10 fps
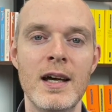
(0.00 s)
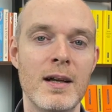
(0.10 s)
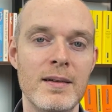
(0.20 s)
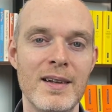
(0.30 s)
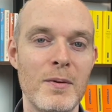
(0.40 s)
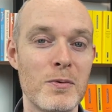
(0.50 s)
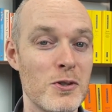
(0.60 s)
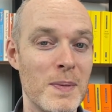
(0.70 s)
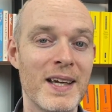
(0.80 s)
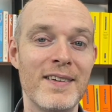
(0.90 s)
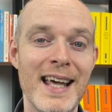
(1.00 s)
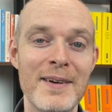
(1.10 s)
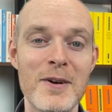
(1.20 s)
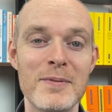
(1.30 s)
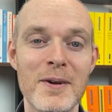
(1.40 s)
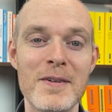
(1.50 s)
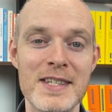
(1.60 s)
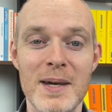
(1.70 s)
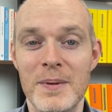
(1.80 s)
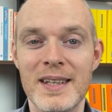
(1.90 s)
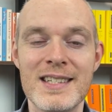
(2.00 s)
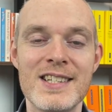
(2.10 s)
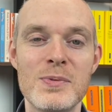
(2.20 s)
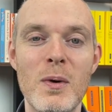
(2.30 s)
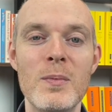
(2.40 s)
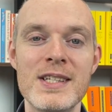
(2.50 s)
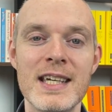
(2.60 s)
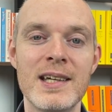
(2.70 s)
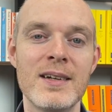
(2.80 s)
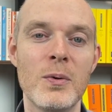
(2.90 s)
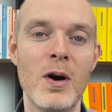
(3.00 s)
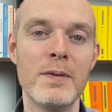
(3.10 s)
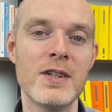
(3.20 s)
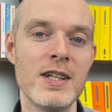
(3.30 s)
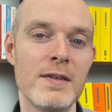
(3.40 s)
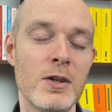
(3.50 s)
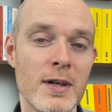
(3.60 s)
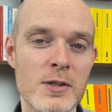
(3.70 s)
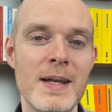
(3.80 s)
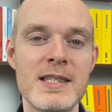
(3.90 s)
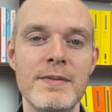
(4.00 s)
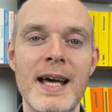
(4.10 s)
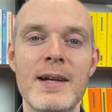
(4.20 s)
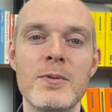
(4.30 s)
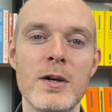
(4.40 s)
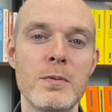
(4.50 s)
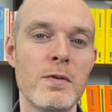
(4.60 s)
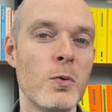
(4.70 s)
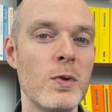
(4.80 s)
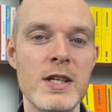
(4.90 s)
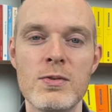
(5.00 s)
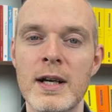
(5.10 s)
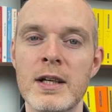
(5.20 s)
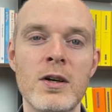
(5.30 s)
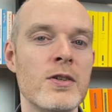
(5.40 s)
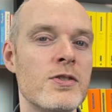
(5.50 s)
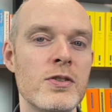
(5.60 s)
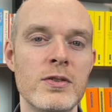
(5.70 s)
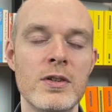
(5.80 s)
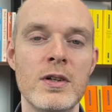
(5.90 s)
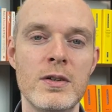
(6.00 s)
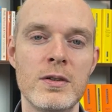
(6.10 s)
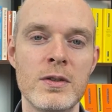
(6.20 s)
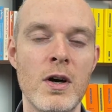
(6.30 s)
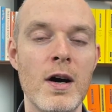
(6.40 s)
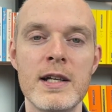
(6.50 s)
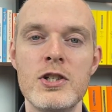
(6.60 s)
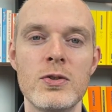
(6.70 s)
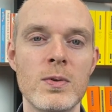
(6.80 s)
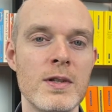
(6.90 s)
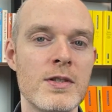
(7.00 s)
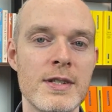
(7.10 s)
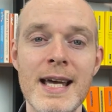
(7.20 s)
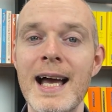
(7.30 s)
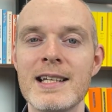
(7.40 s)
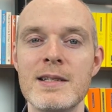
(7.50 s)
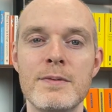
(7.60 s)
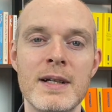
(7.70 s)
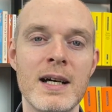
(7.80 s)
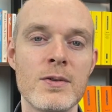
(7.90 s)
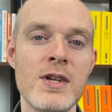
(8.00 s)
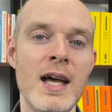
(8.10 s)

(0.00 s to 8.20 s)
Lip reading: I'm not just picking on Land Rover owners here, but there's just one we see quite often. If you've got an expensive Land Rover with all these running costs and high insurance and tax and everything else,